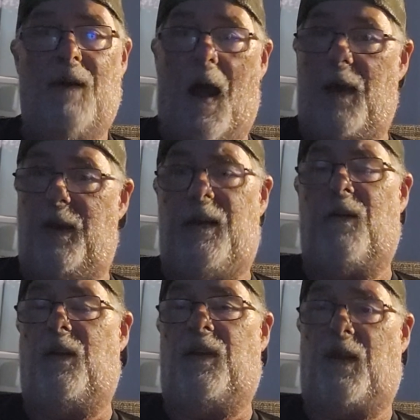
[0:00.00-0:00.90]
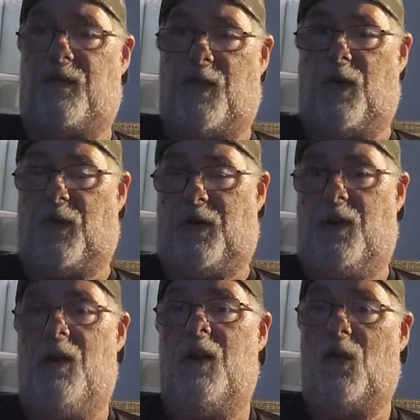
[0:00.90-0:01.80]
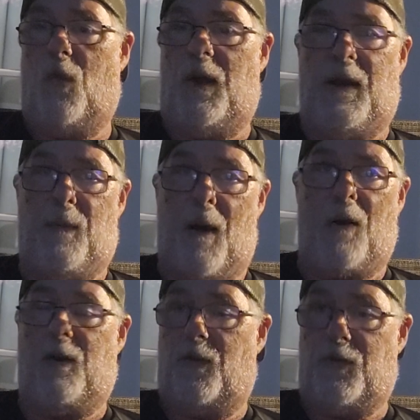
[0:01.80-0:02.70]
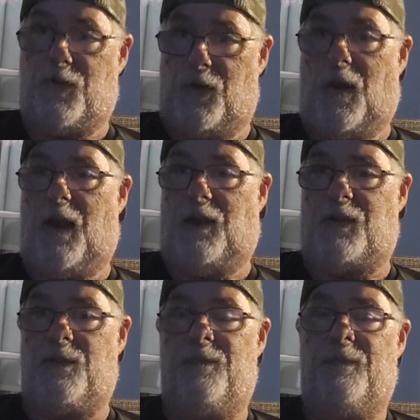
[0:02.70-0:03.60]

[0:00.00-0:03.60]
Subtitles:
I didn't hear anything further. Waited about another 2 days.